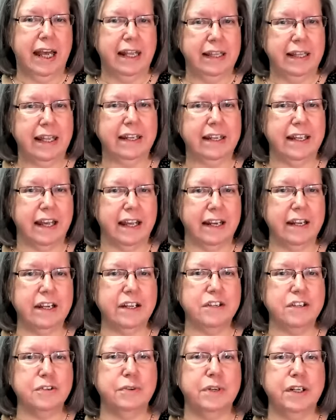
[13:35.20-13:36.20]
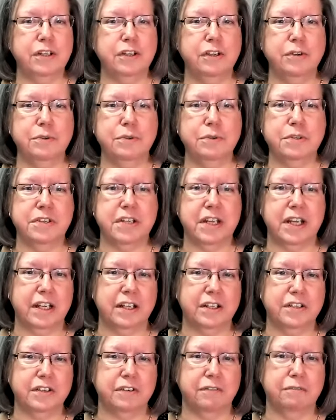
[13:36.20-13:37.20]
and then getting to a new
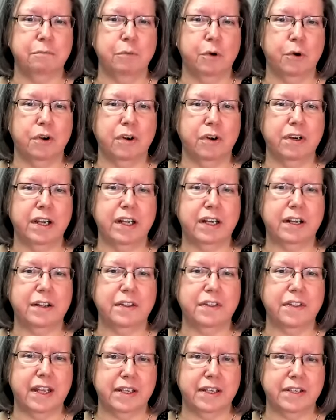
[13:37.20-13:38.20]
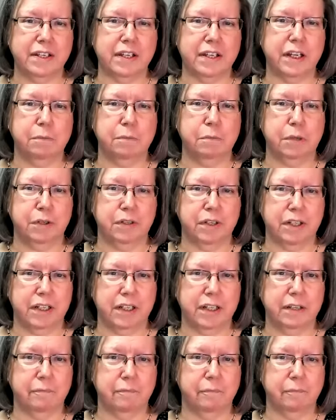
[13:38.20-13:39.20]
stage of more an authentic
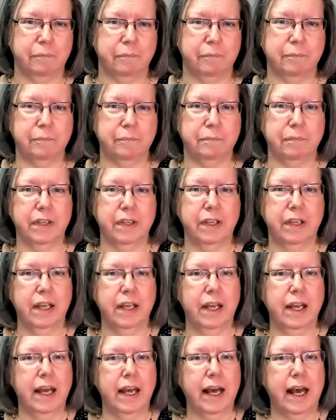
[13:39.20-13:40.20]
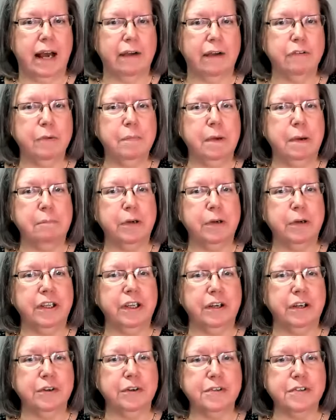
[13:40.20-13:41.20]
community. I remember
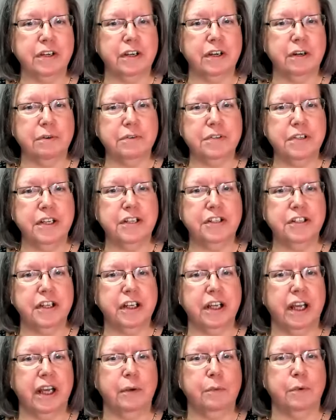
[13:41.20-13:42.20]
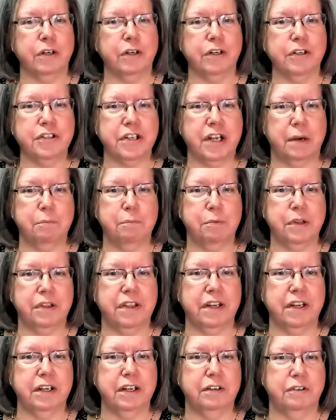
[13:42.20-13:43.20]
years ago teaching a workshop
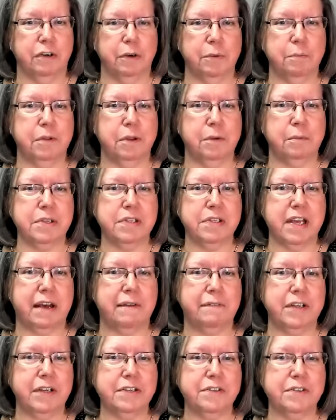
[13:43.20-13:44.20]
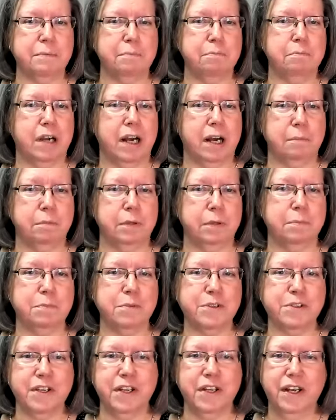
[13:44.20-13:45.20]
within a group that was having some
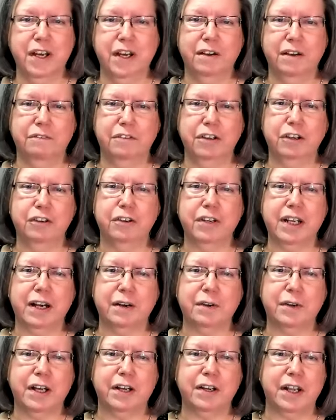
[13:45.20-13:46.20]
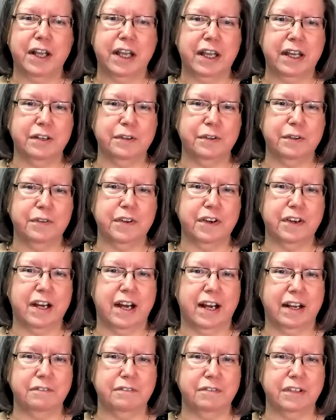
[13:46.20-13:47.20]
problems figuring out how to handle their
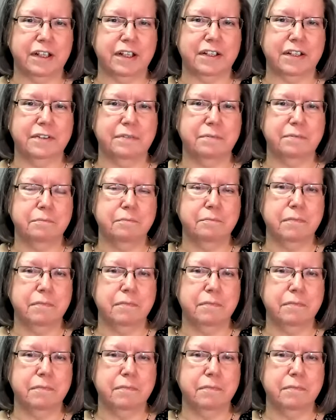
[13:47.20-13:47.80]
conflict.